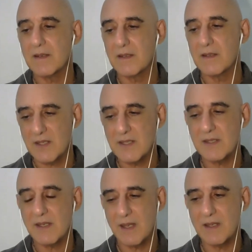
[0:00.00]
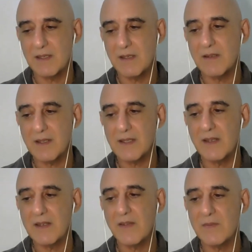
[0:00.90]
just
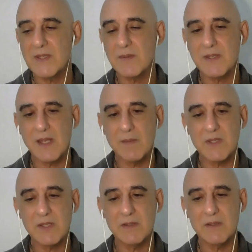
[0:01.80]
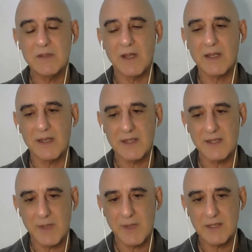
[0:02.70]
give them some time to
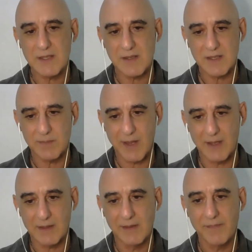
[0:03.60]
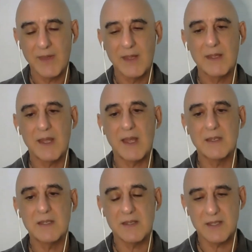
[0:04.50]
accustomize to the smell and
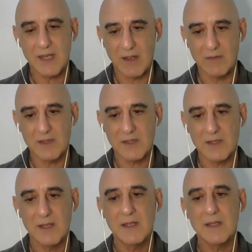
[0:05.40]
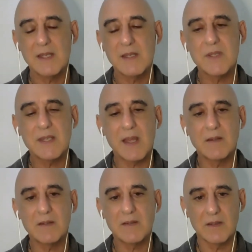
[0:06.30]
to the sounds. Keep the
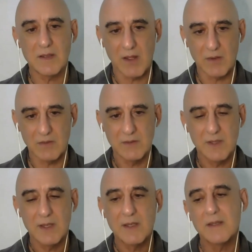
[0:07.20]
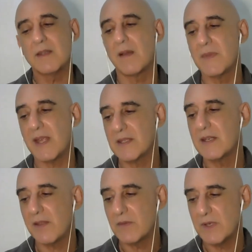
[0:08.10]
sound low. That's
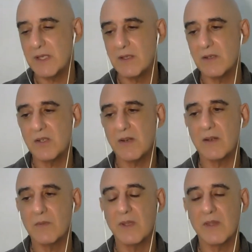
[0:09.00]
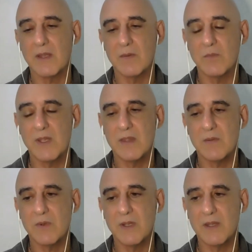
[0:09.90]
another really good trick
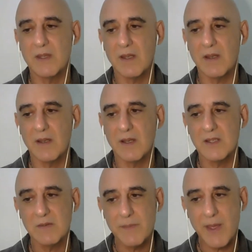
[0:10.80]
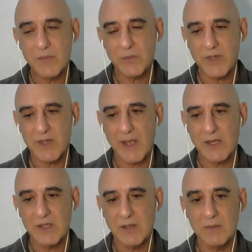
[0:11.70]
to remember with the
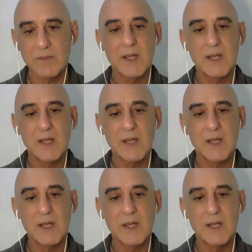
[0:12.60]
metronome.